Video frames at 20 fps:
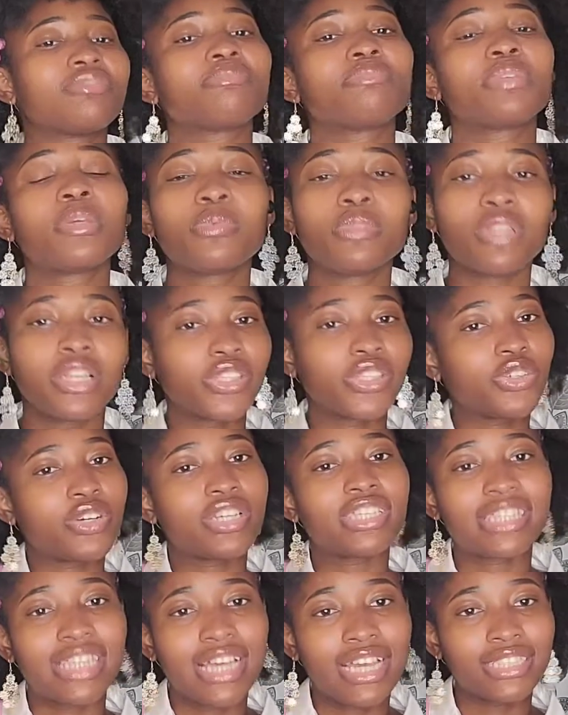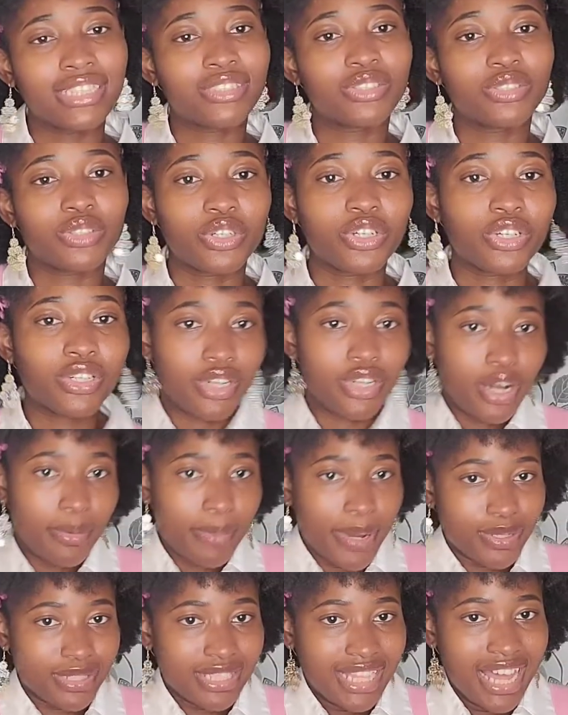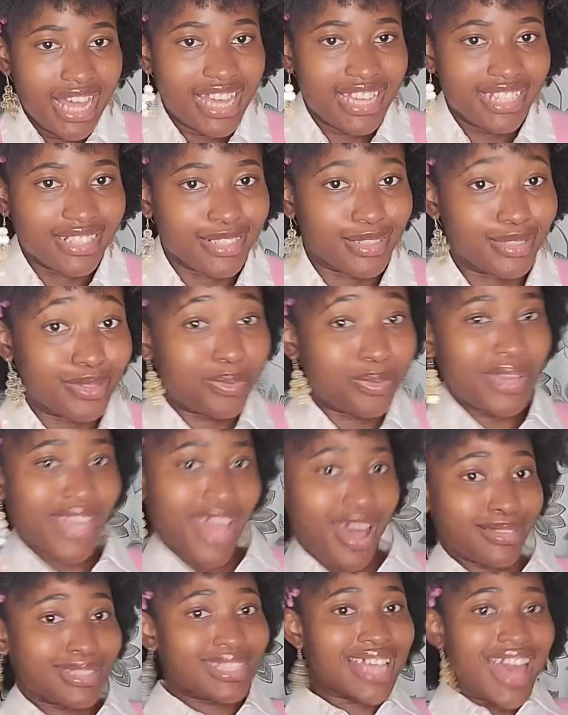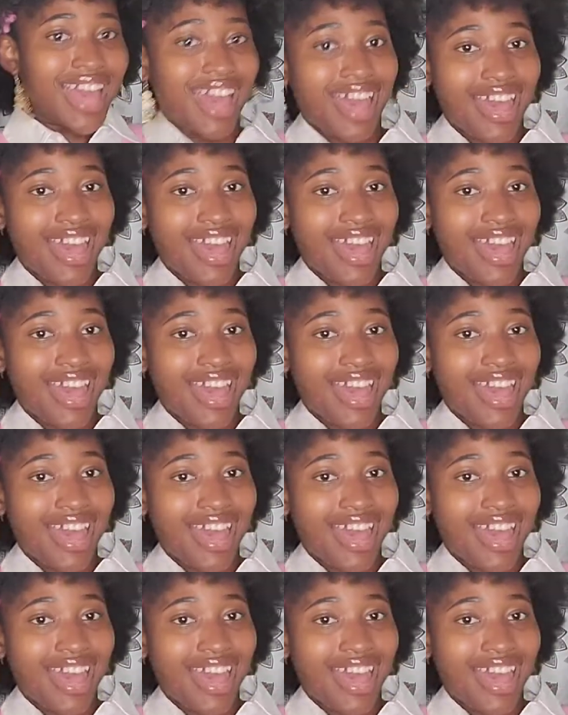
people are dressed nice to come outside because we outside.